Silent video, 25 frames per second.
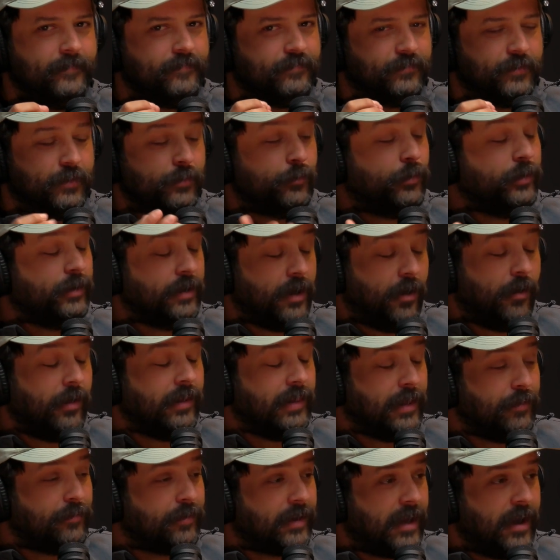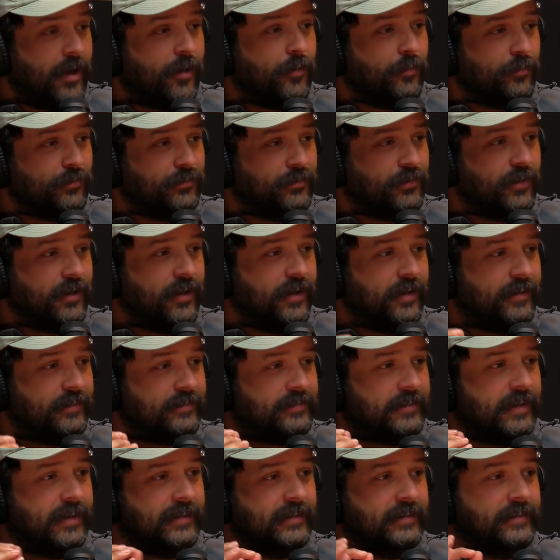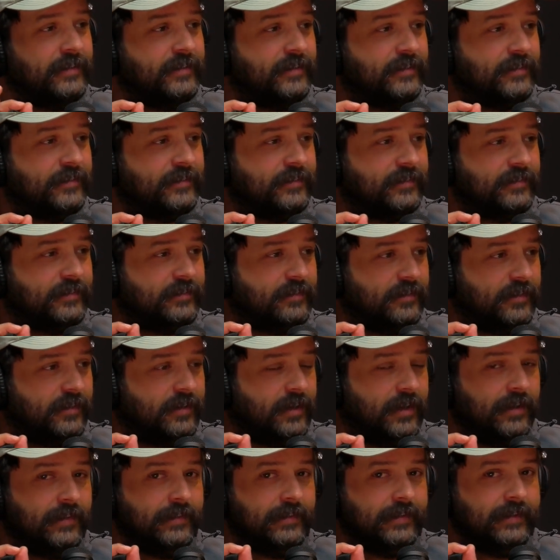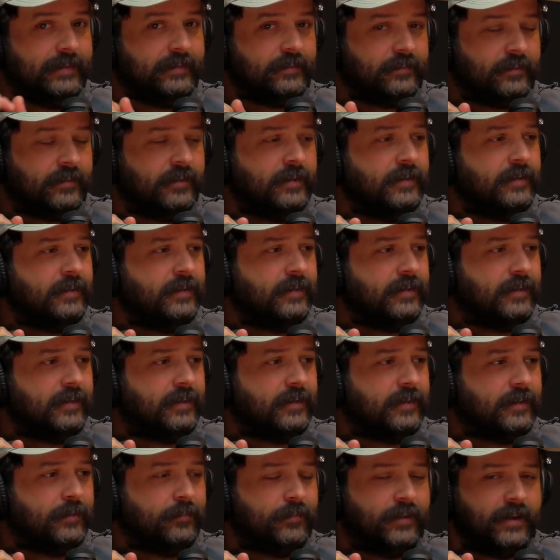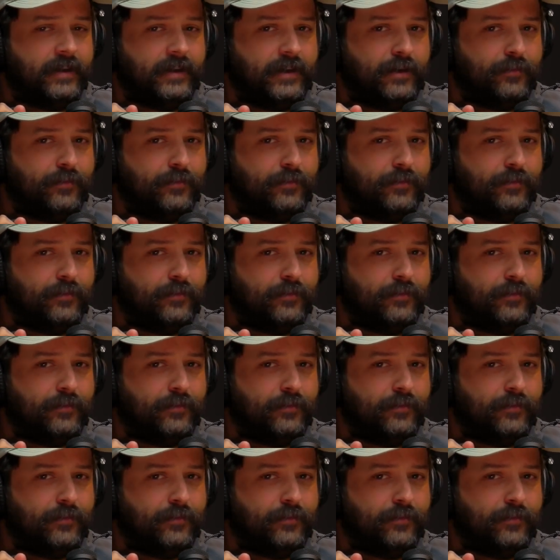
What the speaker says: we know I love a caramel slice, and it is elite. They are